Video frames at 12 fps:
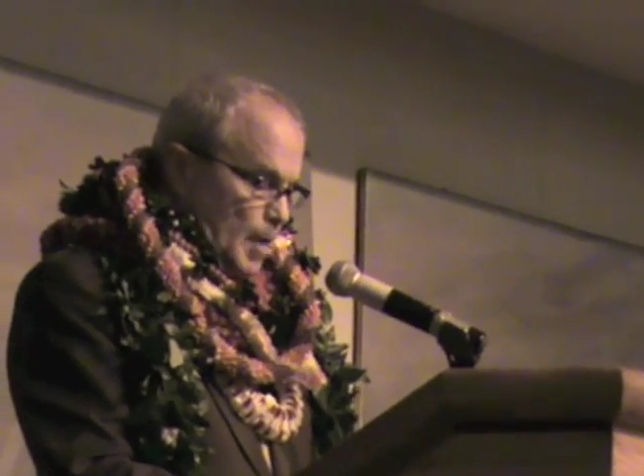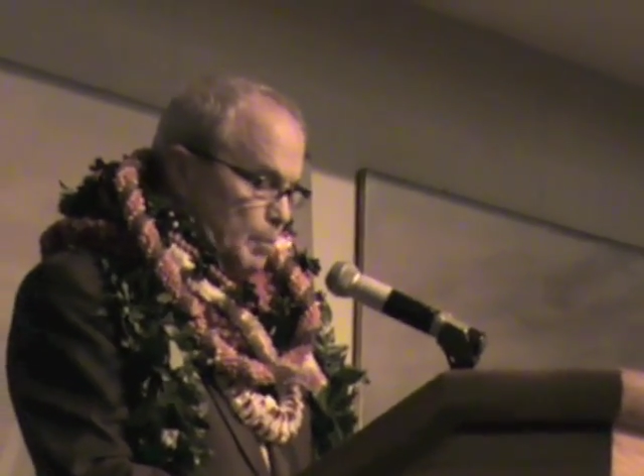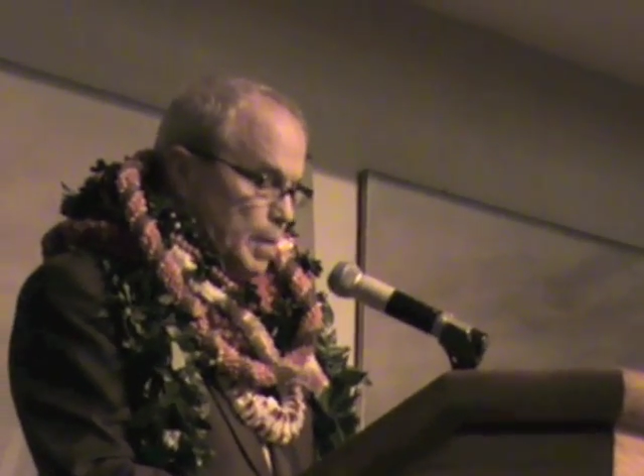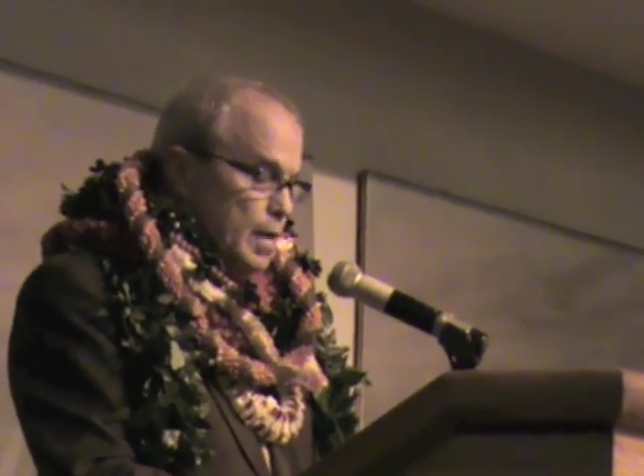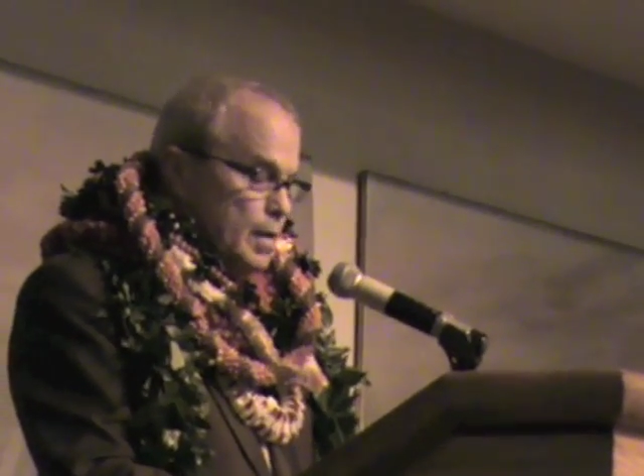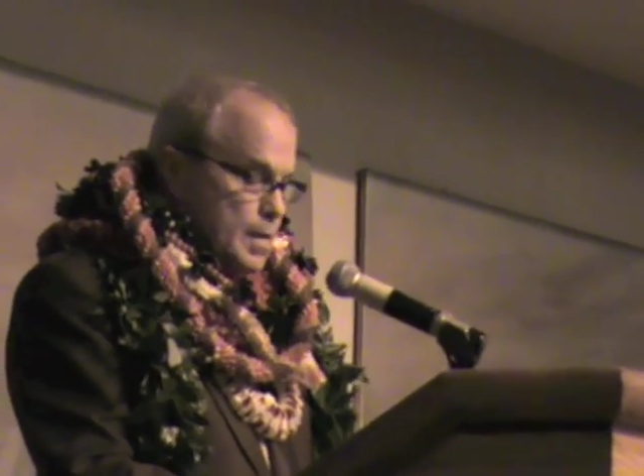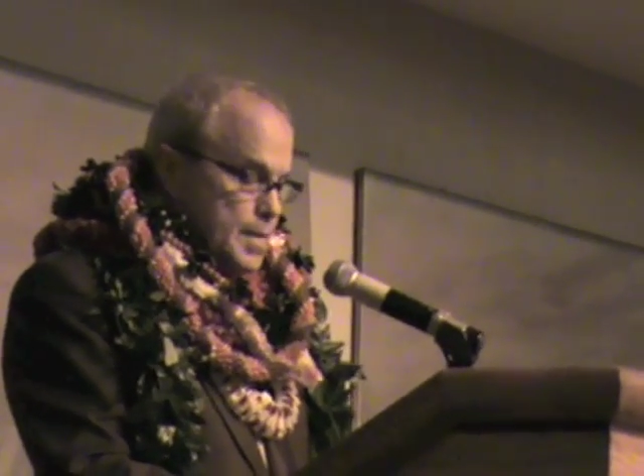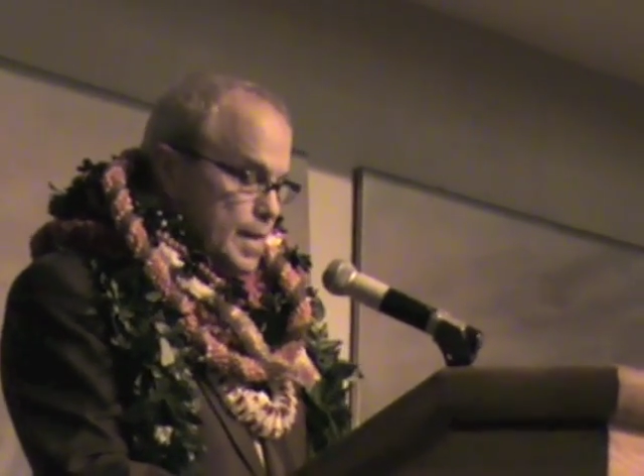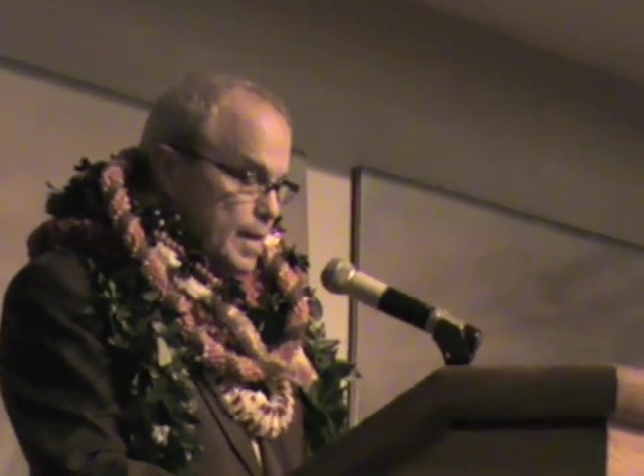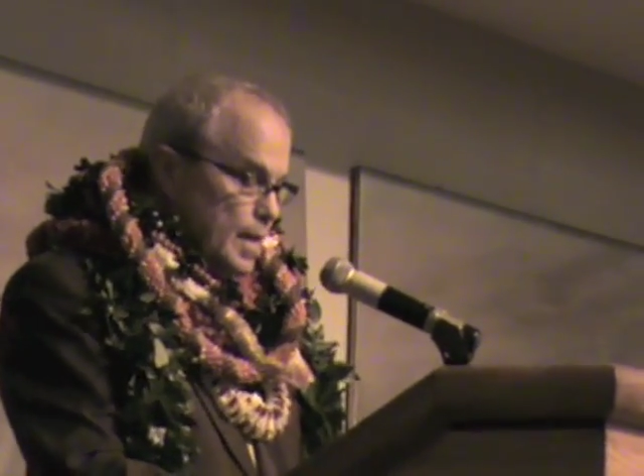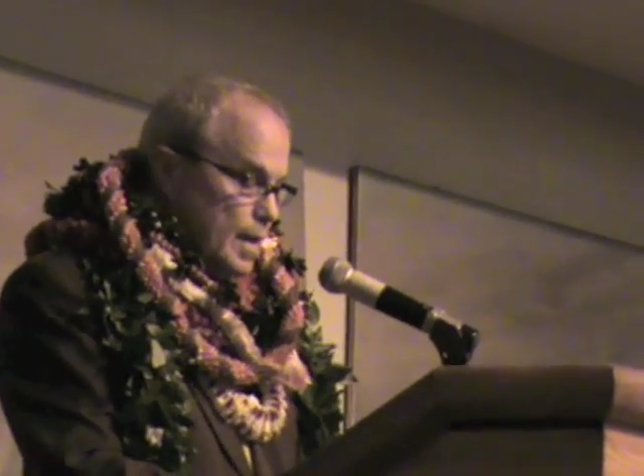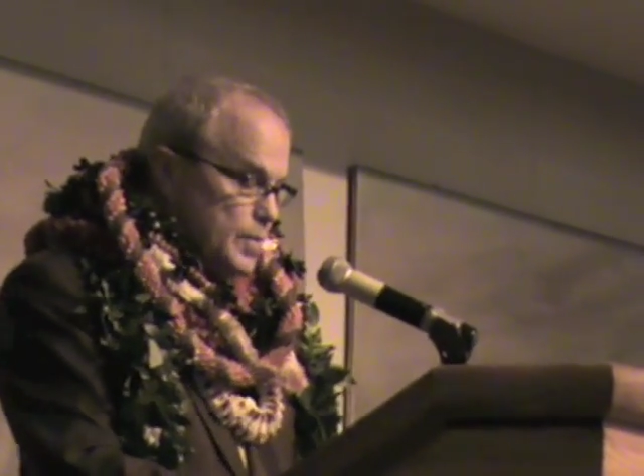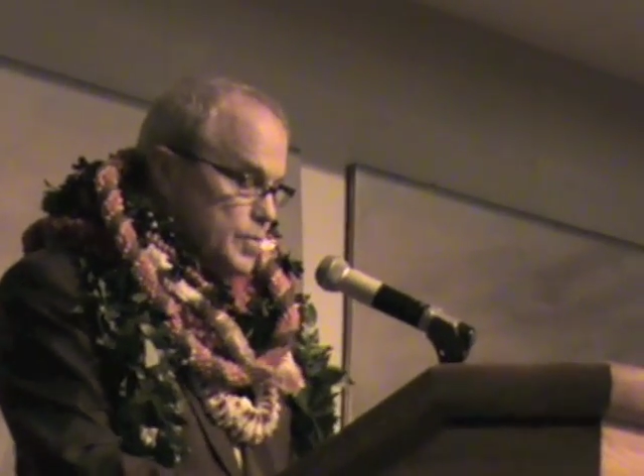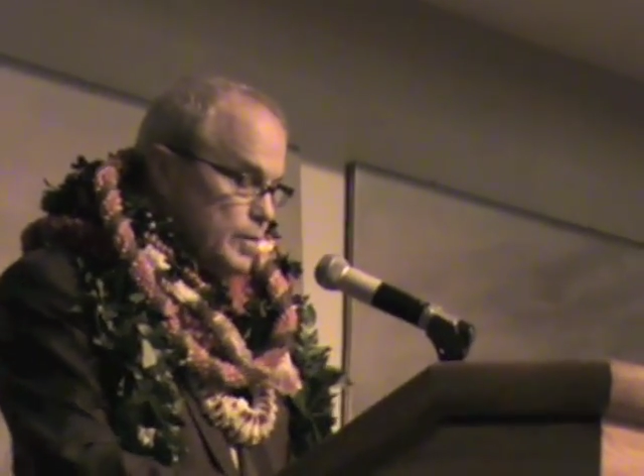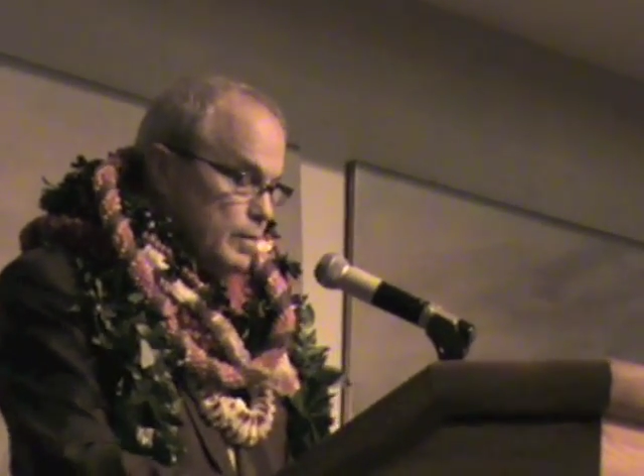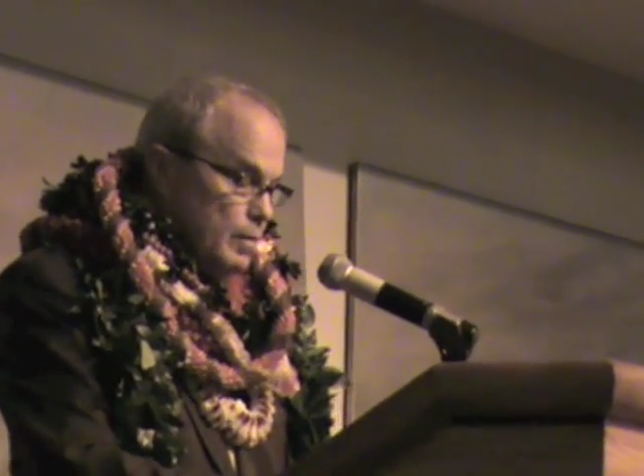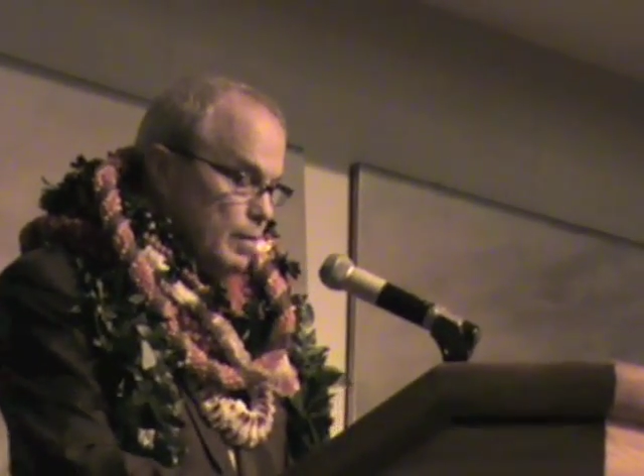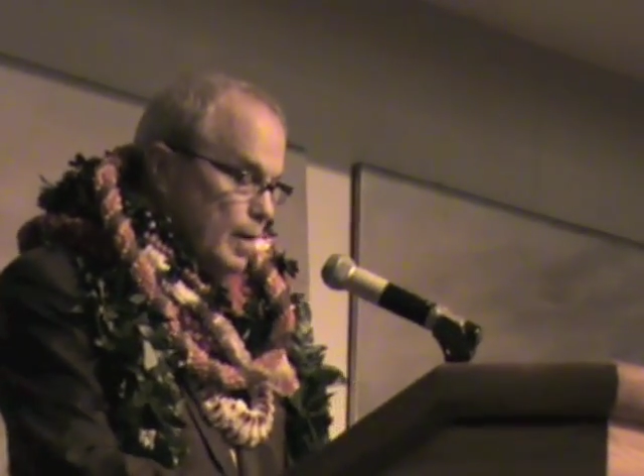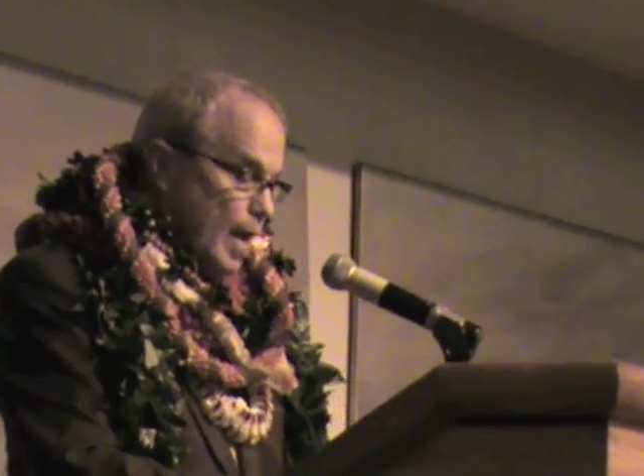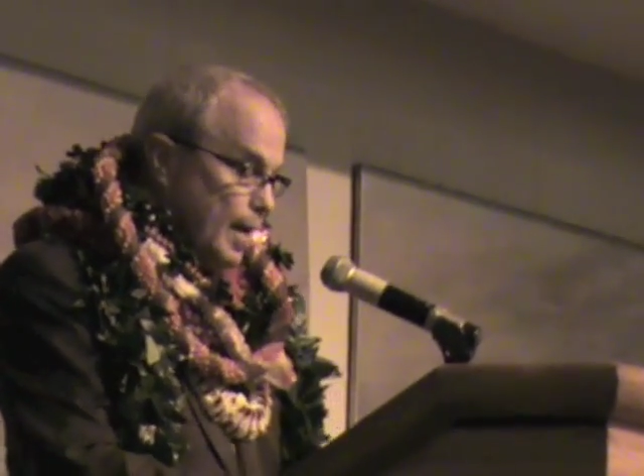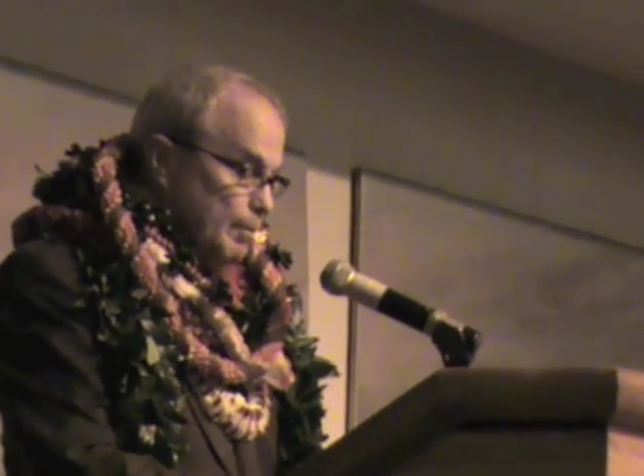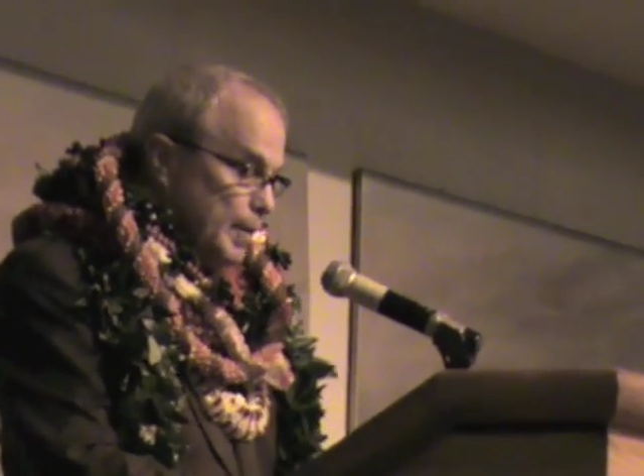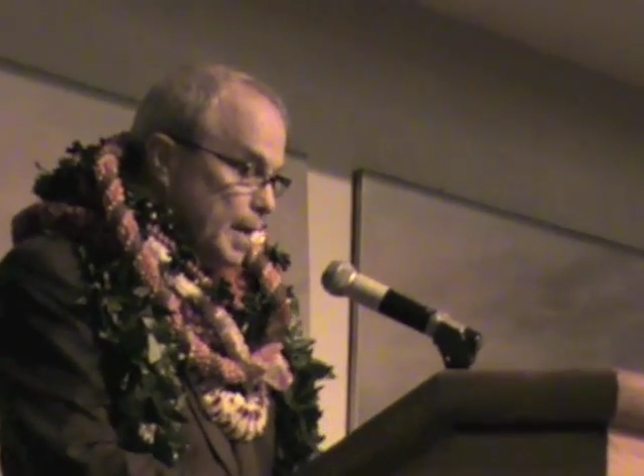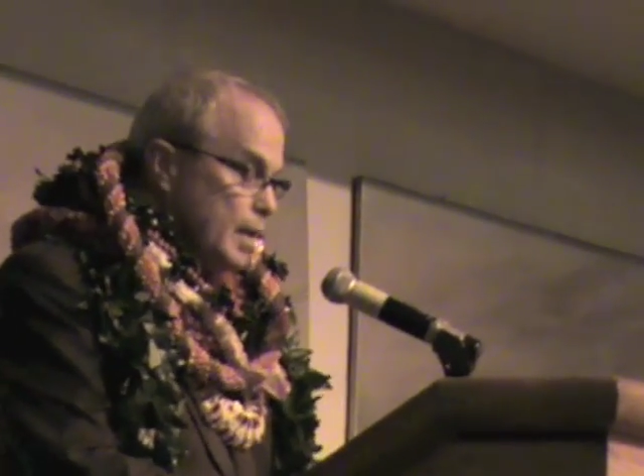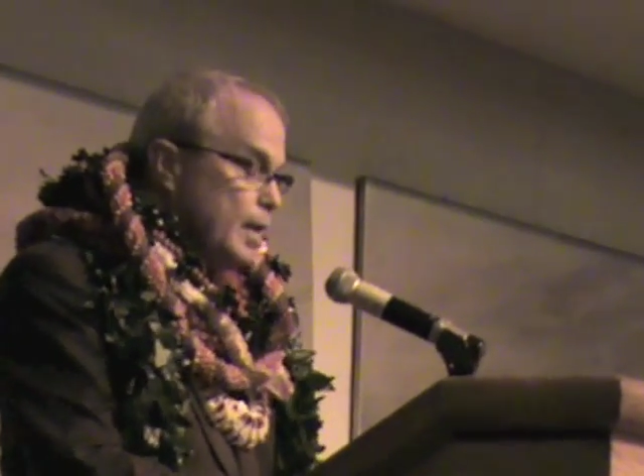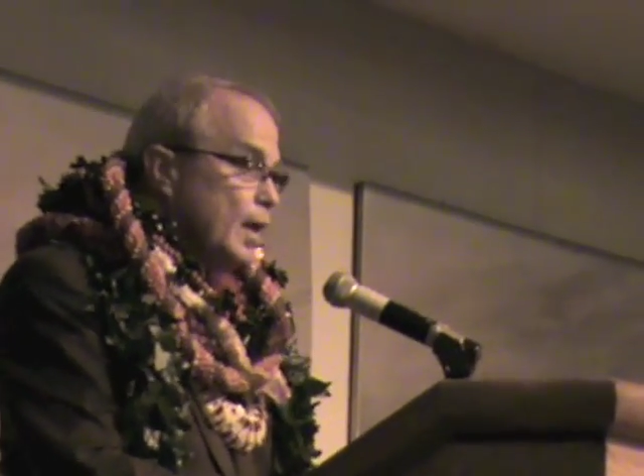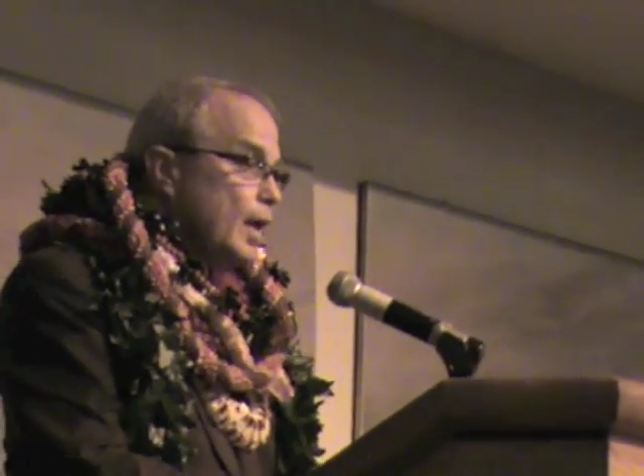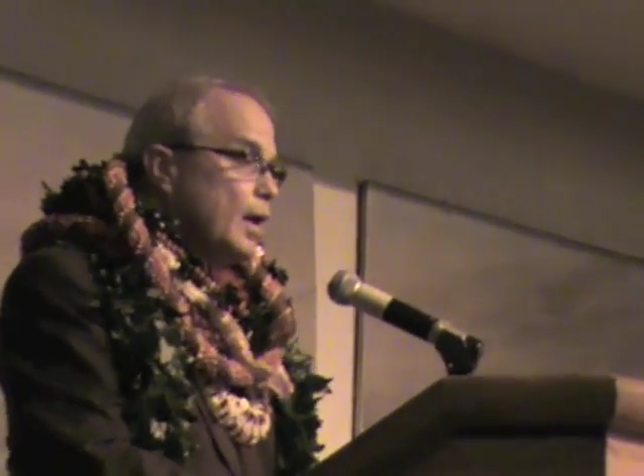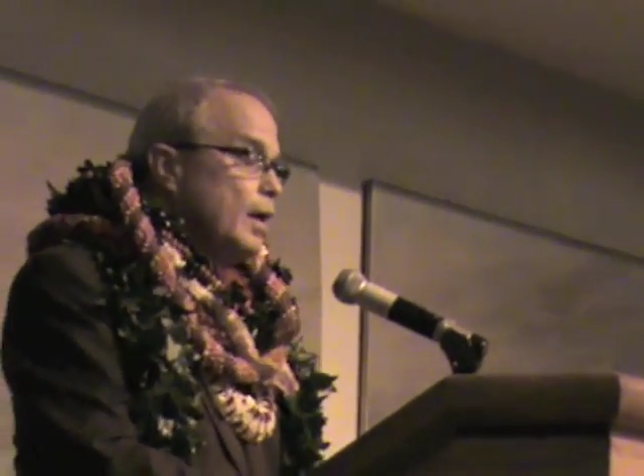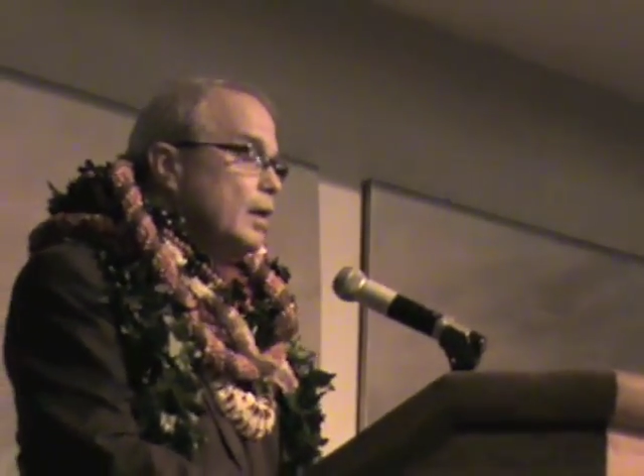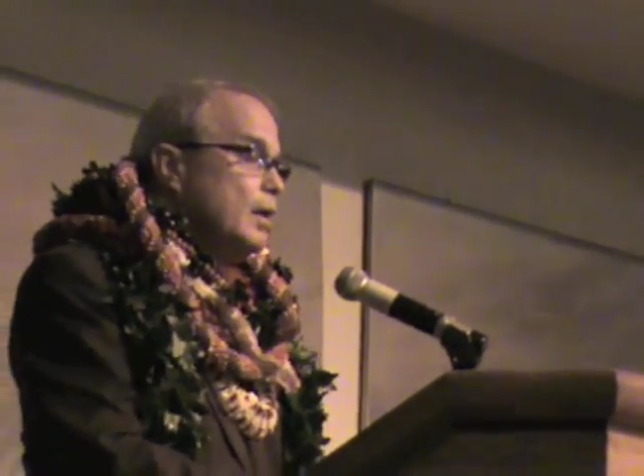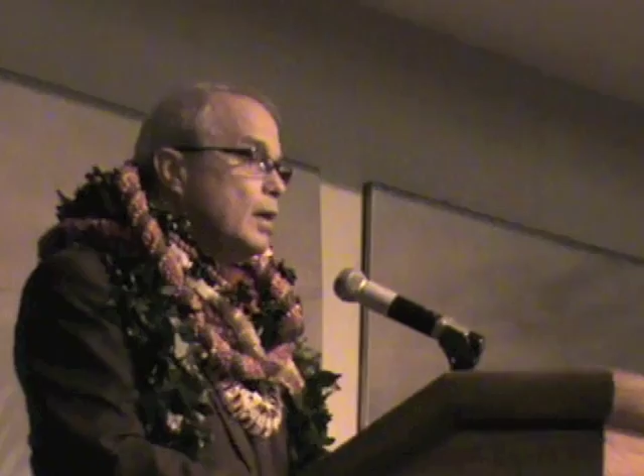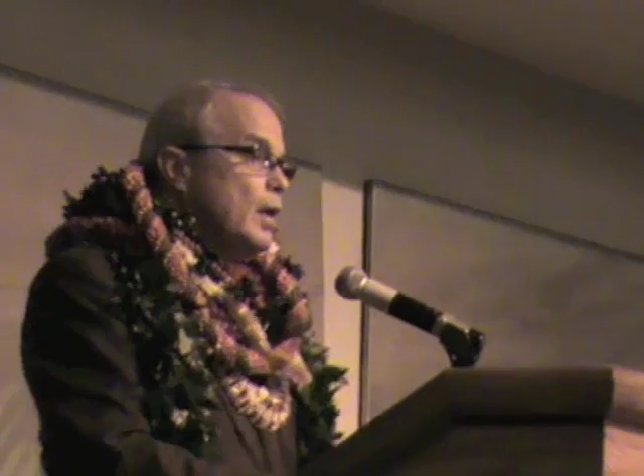Being a teenager and being gay